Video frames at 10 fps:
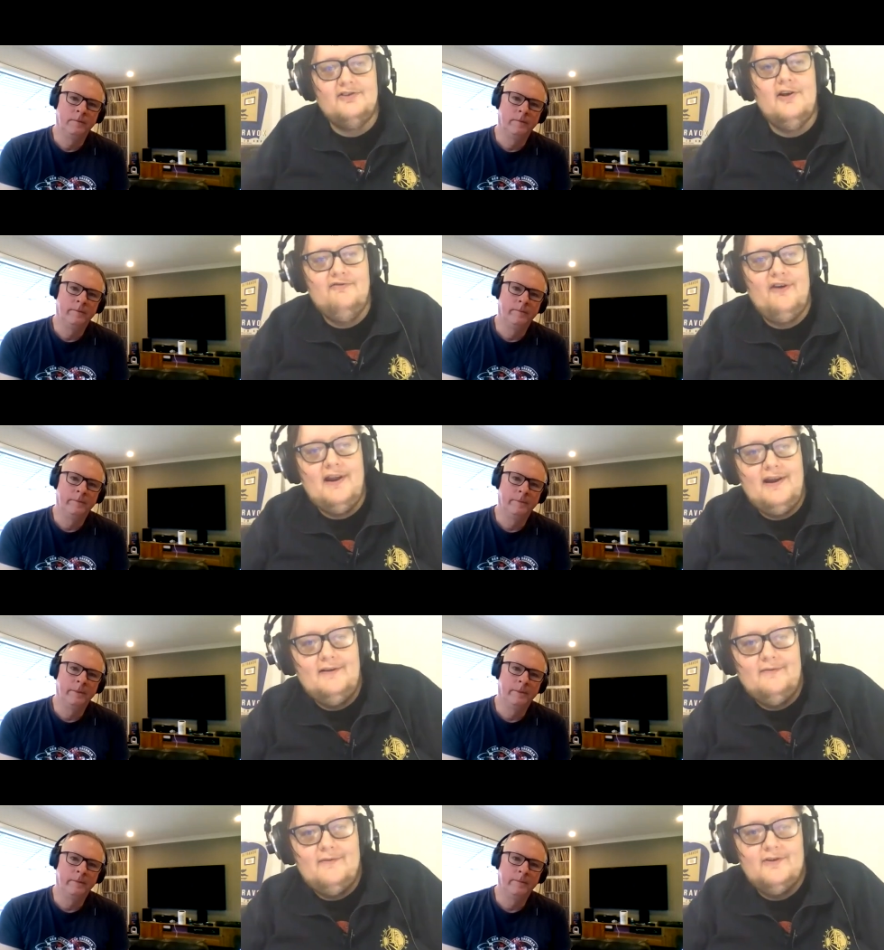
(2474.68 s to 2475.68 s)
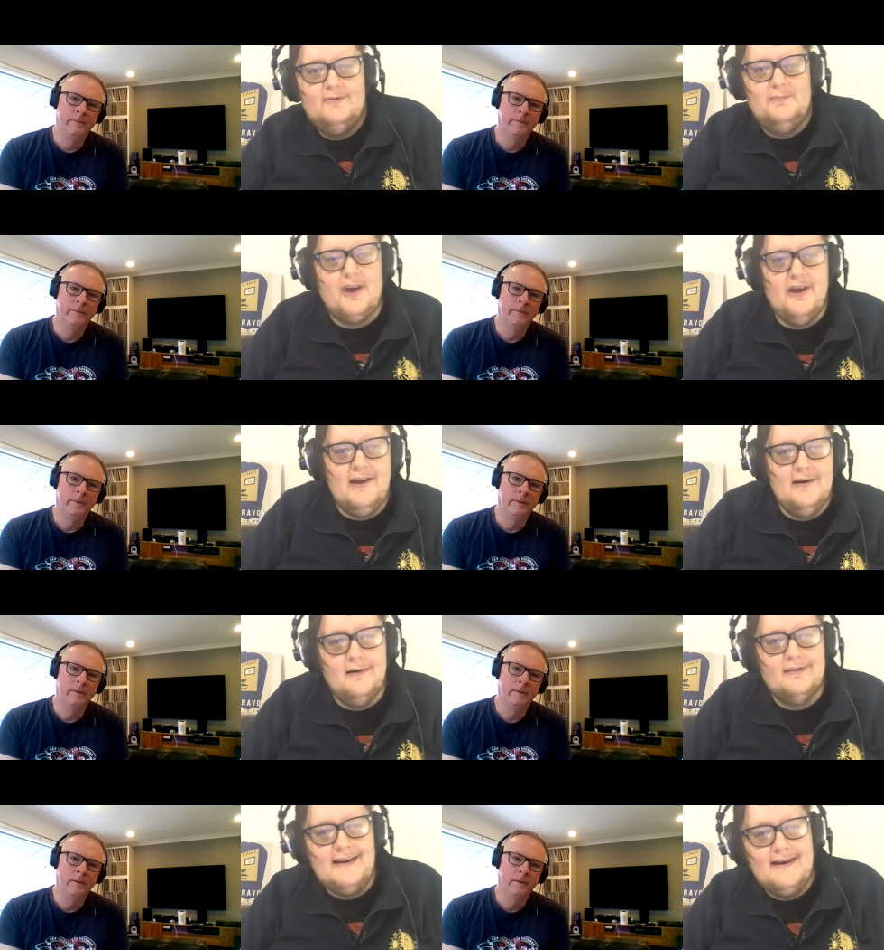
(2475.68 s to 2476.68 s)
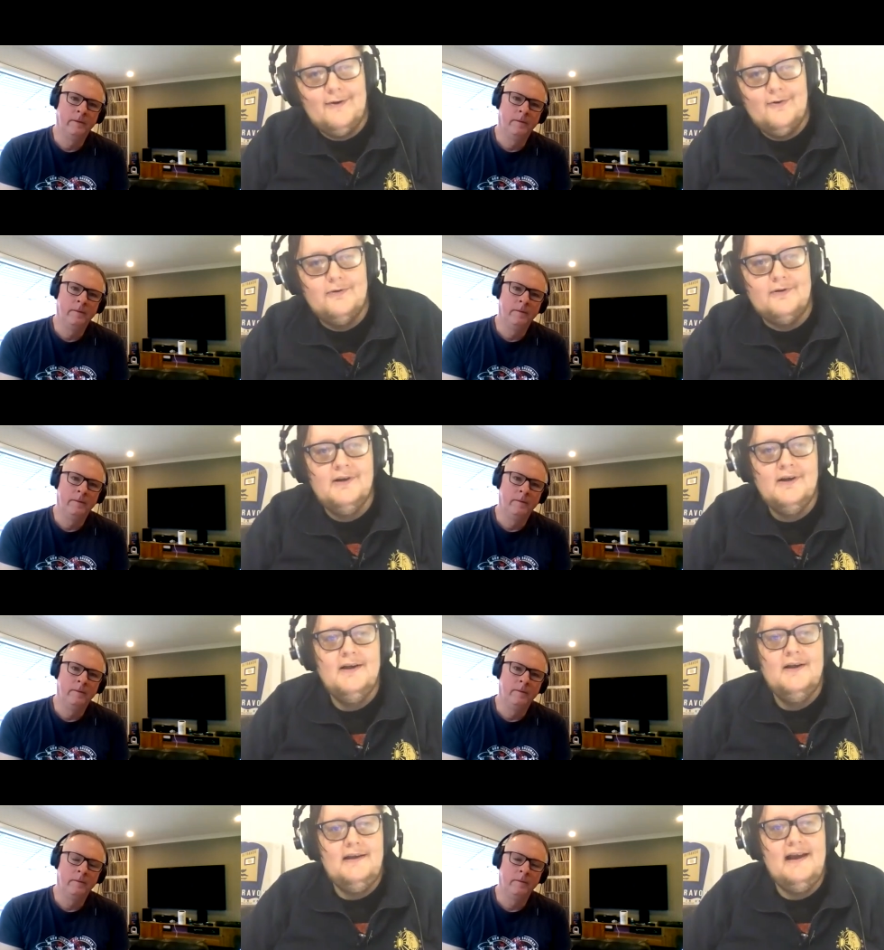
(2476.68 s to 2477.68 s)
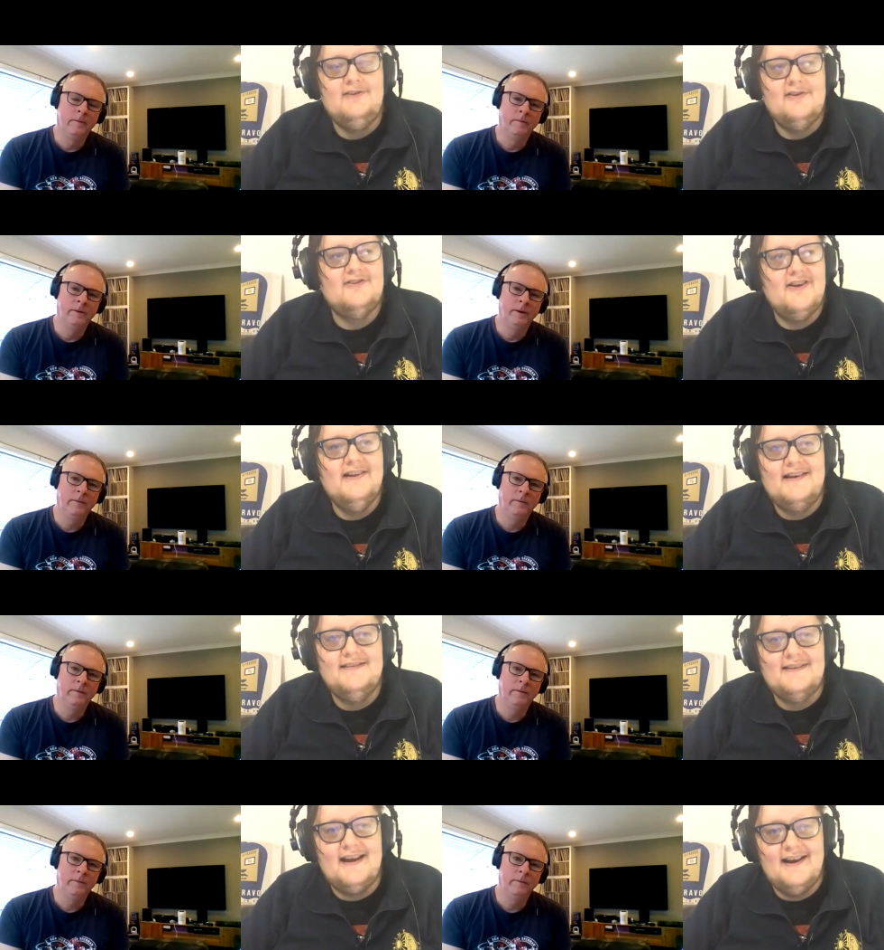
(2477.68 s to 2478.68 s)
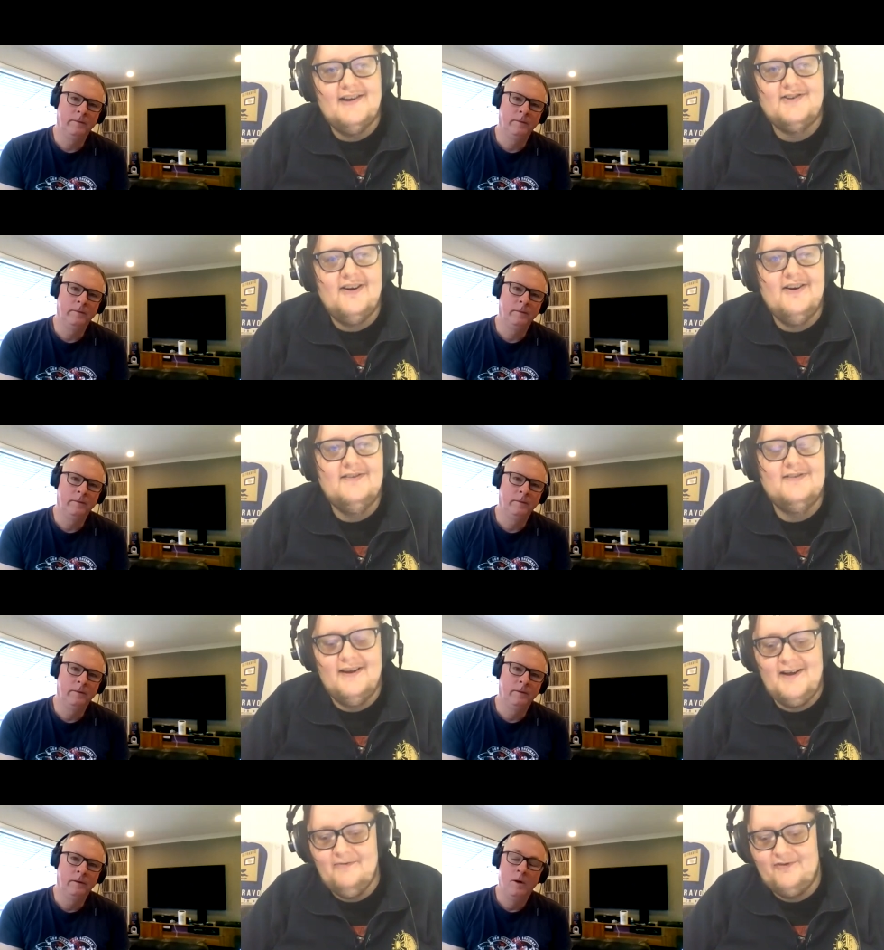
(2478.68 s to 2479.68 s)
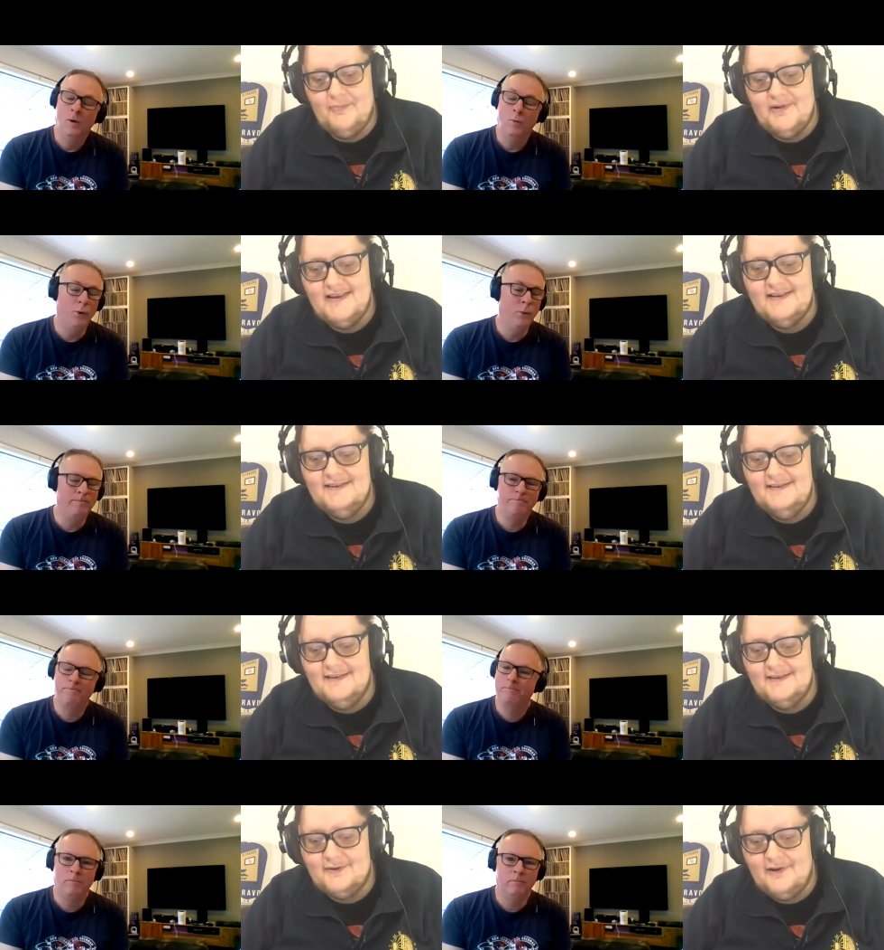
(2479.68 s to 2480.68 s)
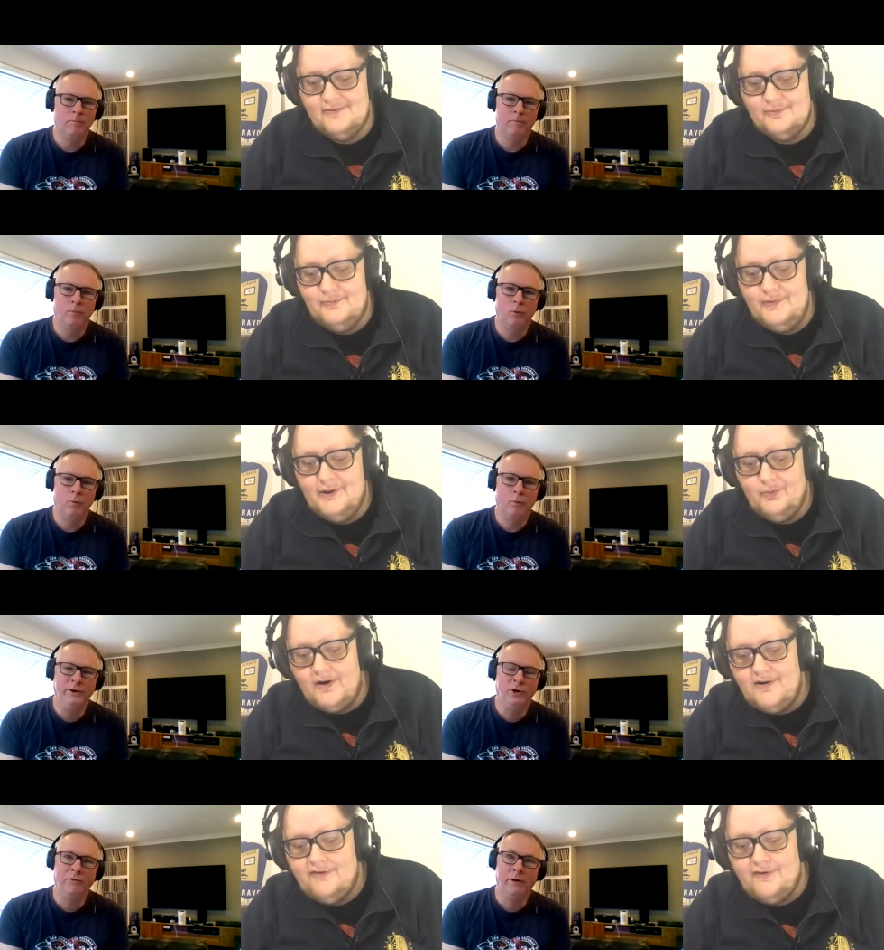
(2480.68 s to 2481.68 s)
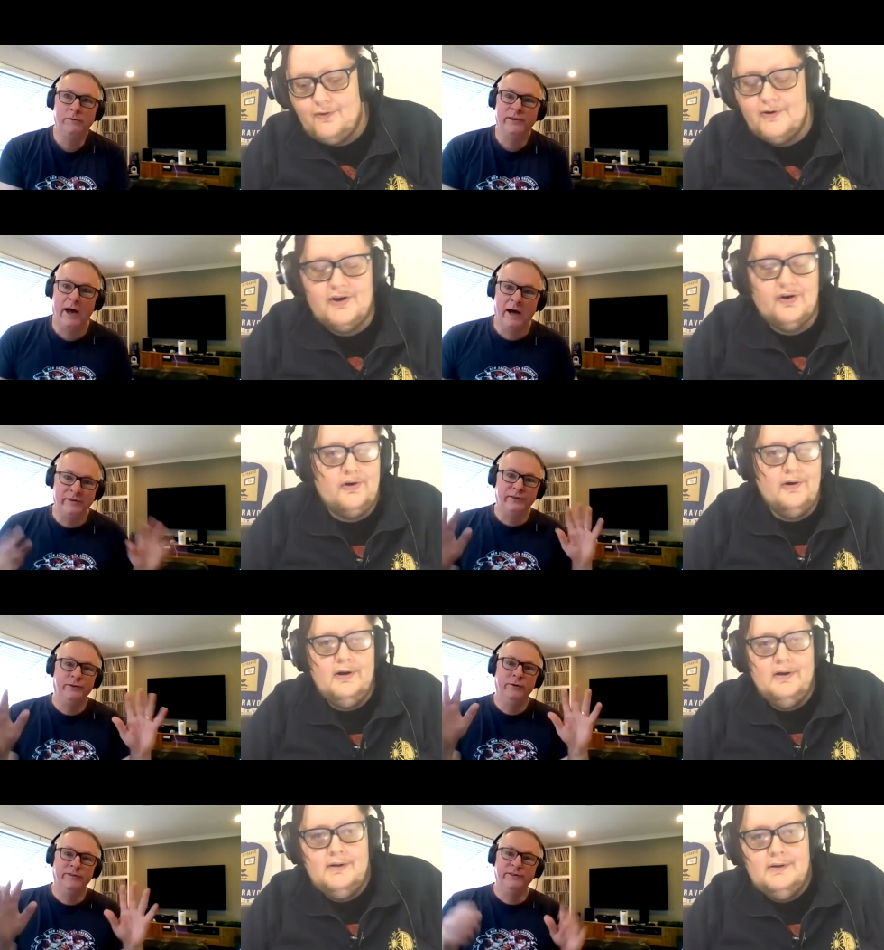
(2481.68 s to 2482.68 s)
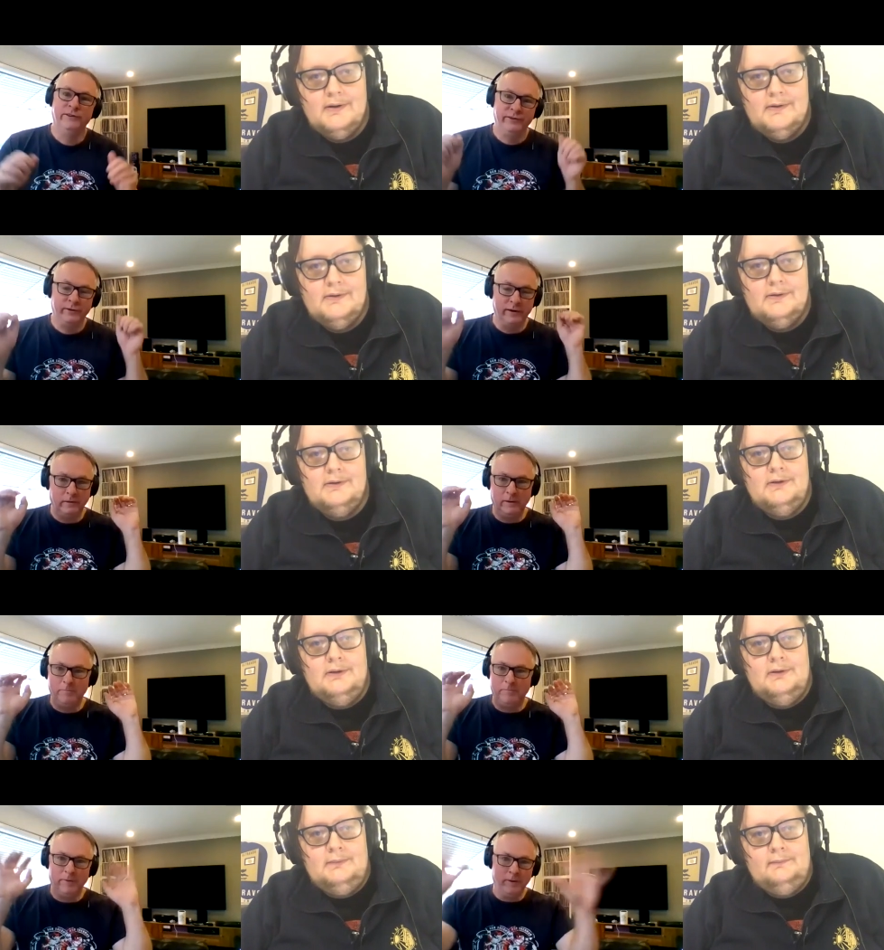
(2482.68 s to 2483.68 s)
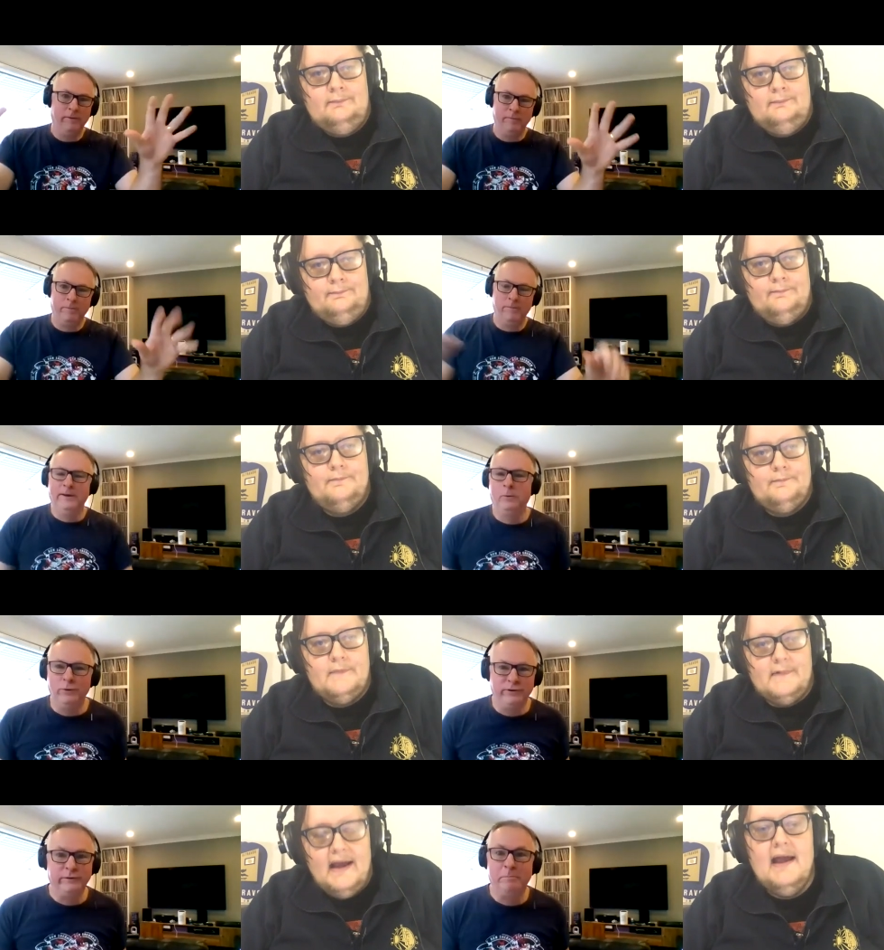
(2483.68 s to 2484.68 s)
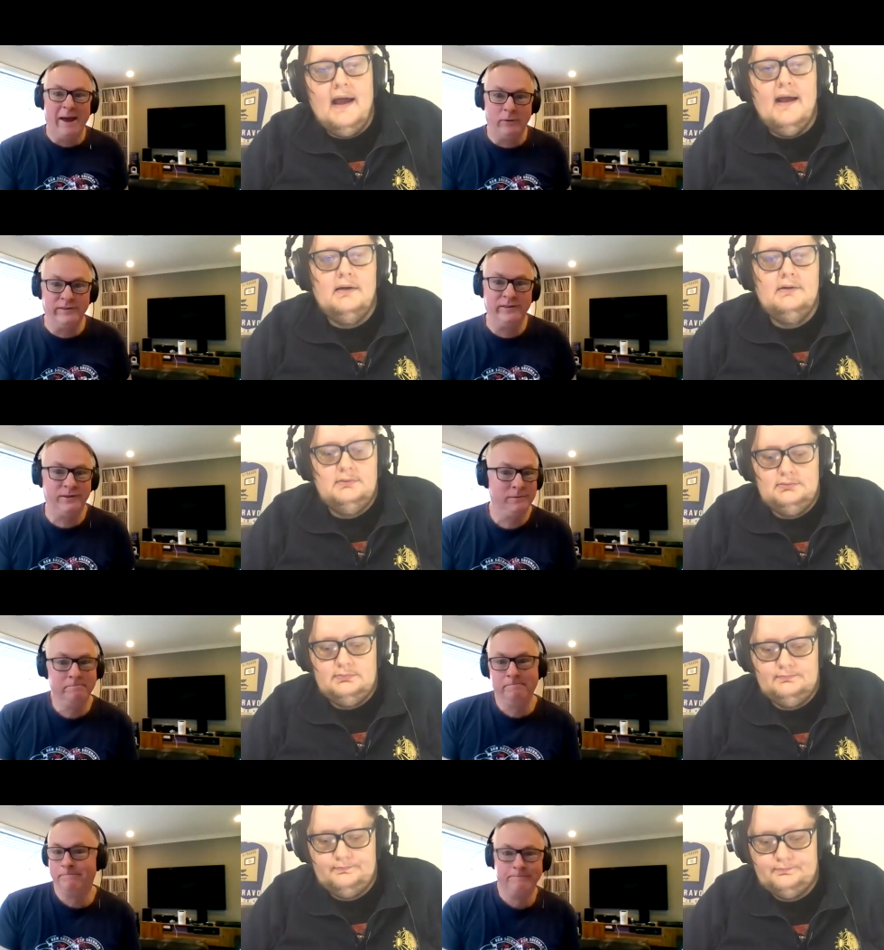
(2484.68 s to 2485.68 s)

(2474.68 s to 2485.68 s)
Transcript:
Speaker 1: does sound very spooky and ethereal. Yeah, it does sound like he's singing in a church um, from a well, distance.
Speaker 2: It's, it's really when wonderful. you got those hard surfaces, it the, the, the, it would just yeah. bounce.